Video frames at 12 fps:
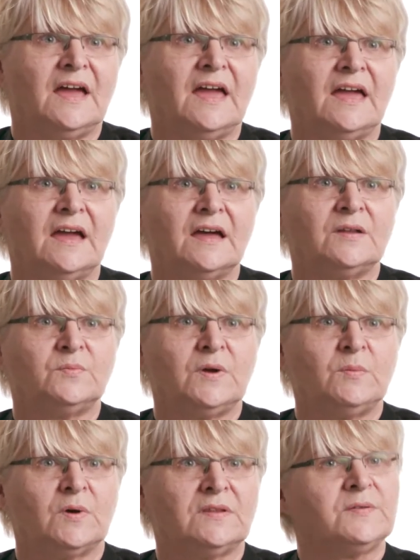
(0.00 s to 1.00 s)
and
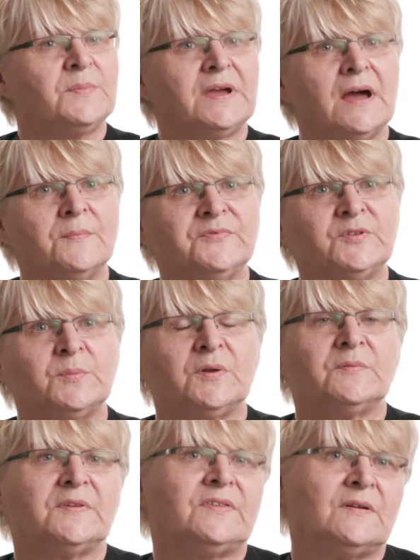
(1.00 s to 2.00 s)
we want to be
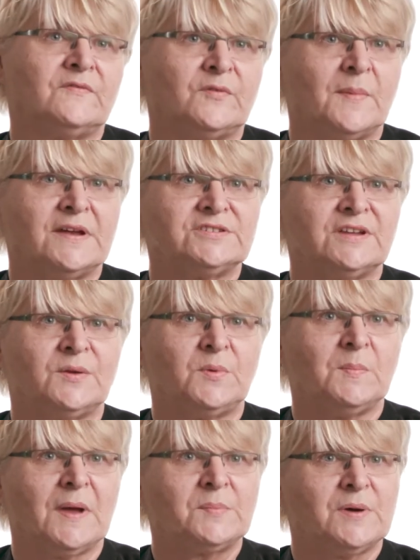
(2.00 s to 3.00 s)
comfortable with the information that
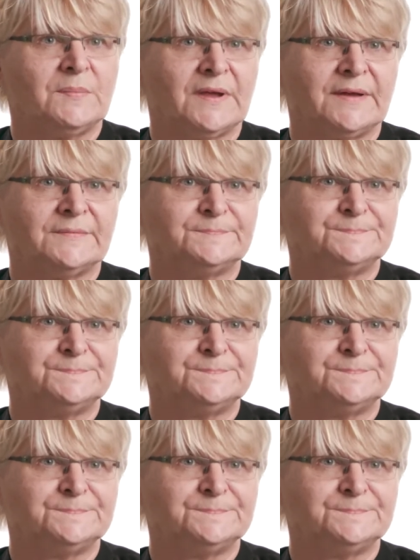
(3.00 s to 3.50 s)
we make public.